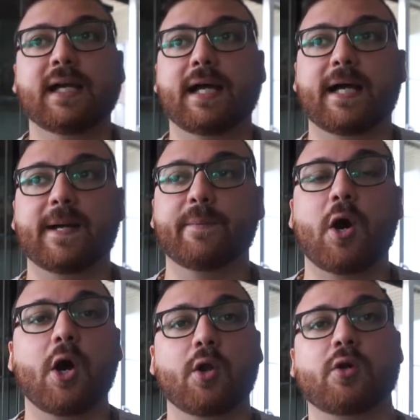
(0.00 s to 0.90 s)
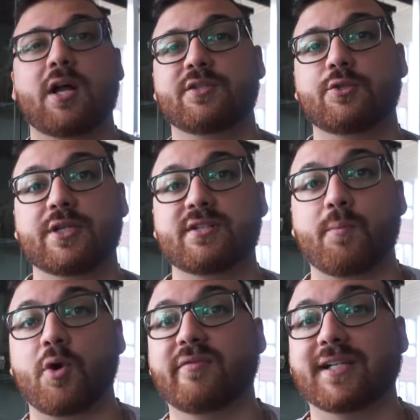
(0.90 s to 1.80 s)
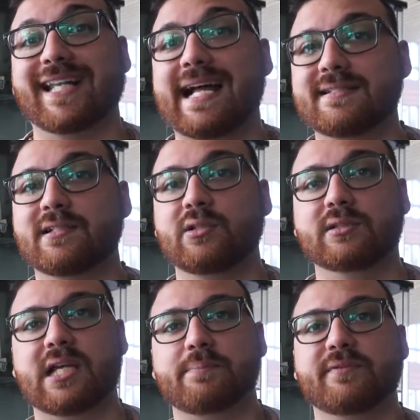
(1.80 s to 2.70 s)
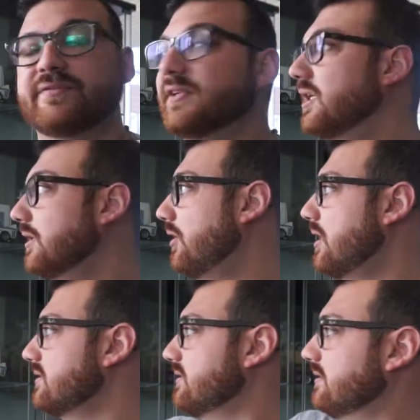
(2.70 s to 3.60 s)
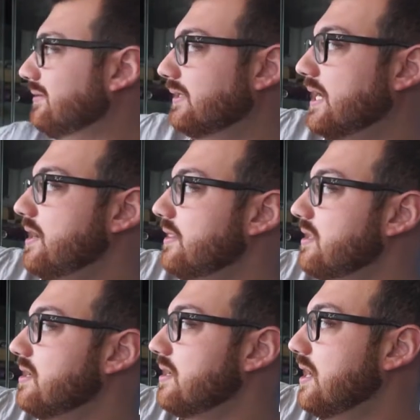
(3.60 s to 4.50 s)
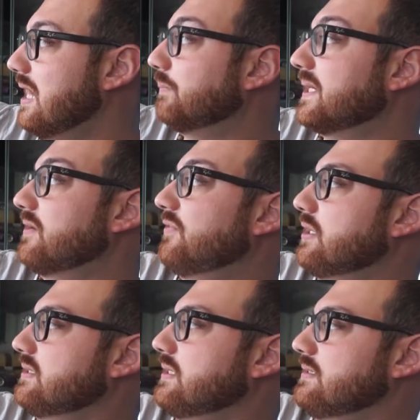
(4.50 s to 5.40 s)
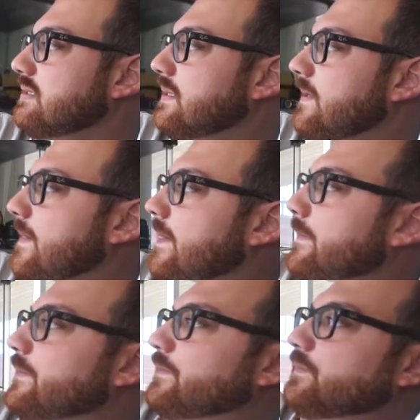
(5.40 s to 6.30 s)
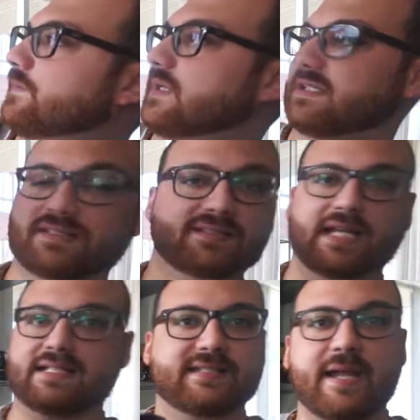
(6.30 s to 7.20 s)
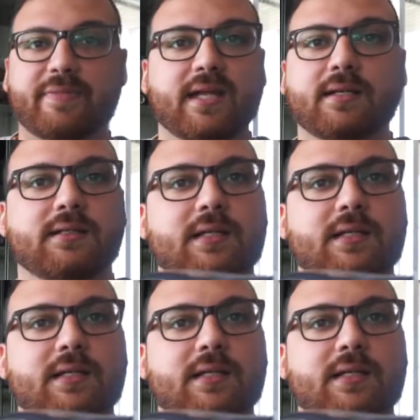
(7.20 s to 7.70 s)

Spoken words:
Auto concentrates on more of a classical type of cars, like the Alpina, for instance. It's same thing.